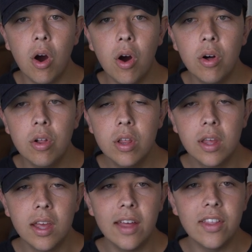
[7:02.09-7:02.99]
all,
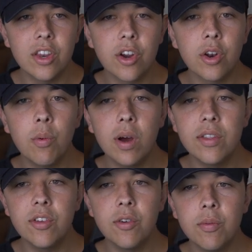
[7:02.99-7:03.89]
and then you're going to
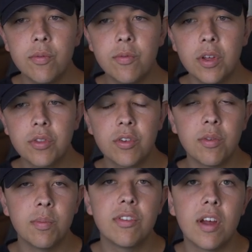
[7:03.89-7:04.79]
want to filter
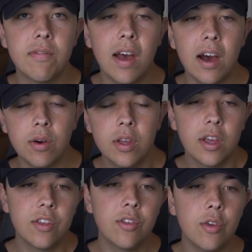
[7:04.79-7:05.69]
some stuff out.
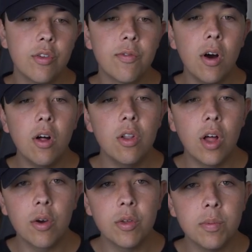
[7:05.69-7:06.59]
So just follow
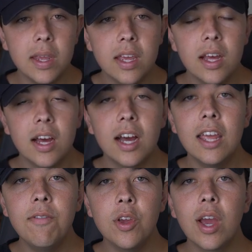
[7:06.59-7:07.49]
along with me.
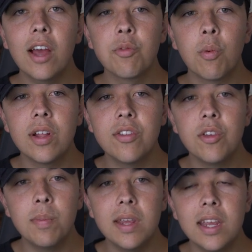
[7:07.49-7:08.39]
If you guys want
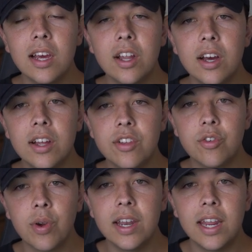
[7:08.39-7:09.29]
to be
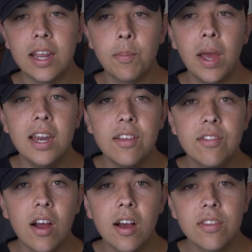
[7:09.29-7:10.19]
trading penny
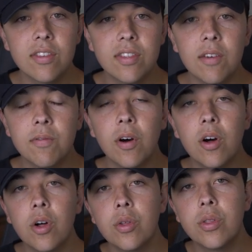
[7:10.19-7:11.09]
stocks, then
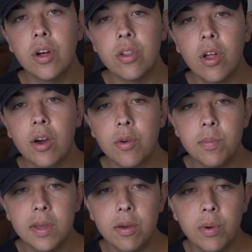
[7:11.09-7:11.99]
follow along
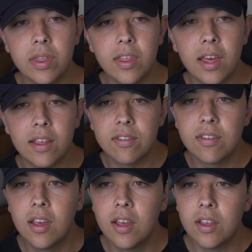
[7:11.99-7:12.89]
with me with
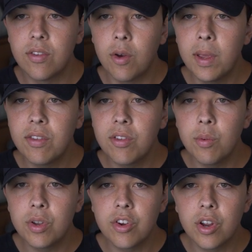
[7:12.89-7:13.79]
this. So basically
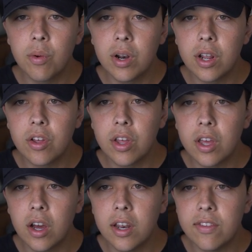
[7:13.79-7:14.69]
what you're going to want to click
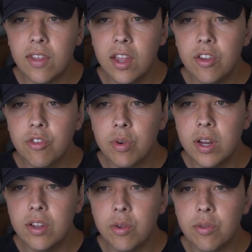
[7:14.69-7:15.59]
on is
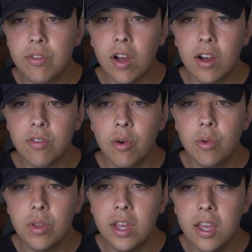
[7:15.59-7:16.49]
industry, do stocks
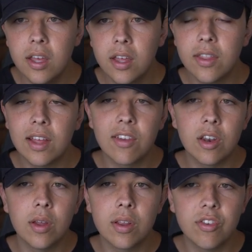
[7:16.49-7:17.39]
only. That's
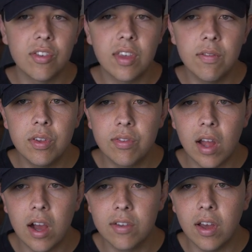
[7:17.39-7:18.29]
going to just give you
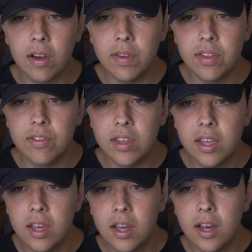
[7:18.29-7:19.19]
stocks,
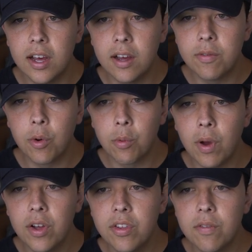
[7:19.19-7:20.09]
obviously. For
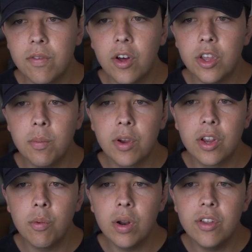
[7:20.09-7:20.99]
relative volume, you're
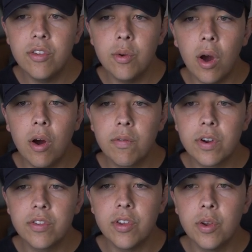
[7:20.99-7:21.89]
going to want to do
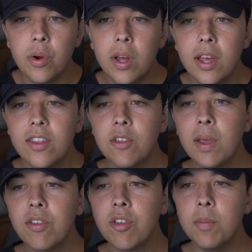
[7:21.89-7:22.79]
over 2. This
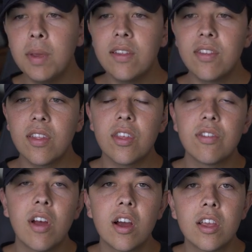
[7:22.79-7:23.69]
basically means that the
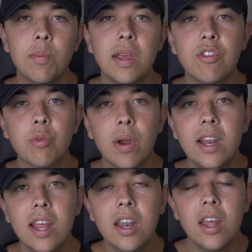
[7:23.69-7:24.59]
stock is being
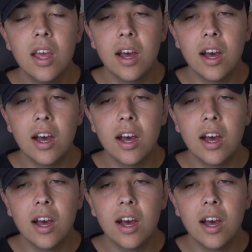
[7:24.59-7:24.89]
traded